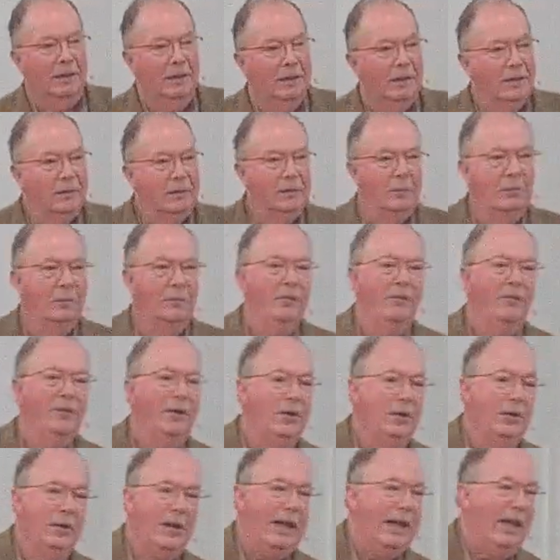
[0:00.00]
If you
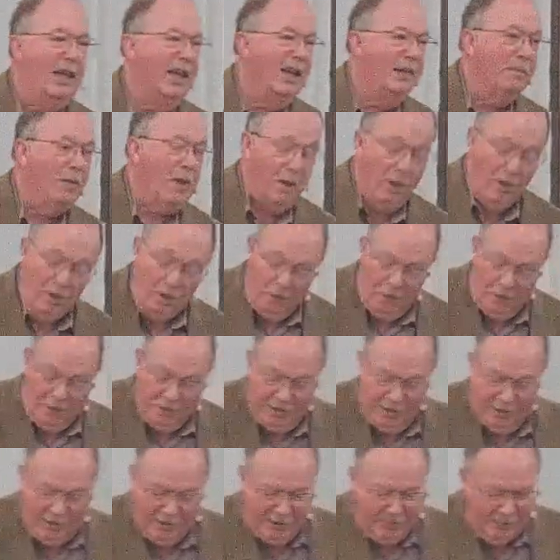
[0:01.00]
know anything about our court
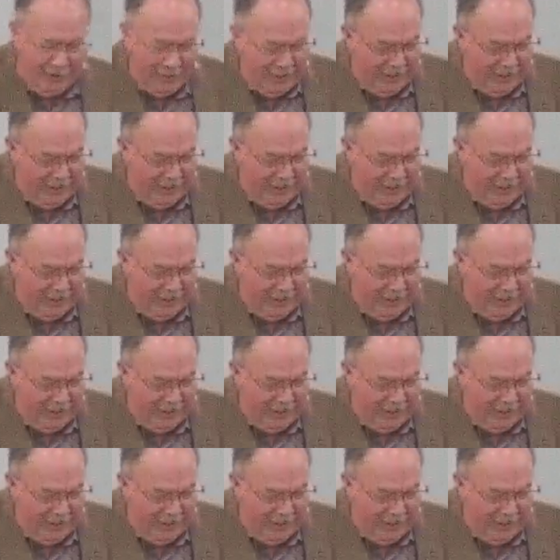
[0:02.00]
system, it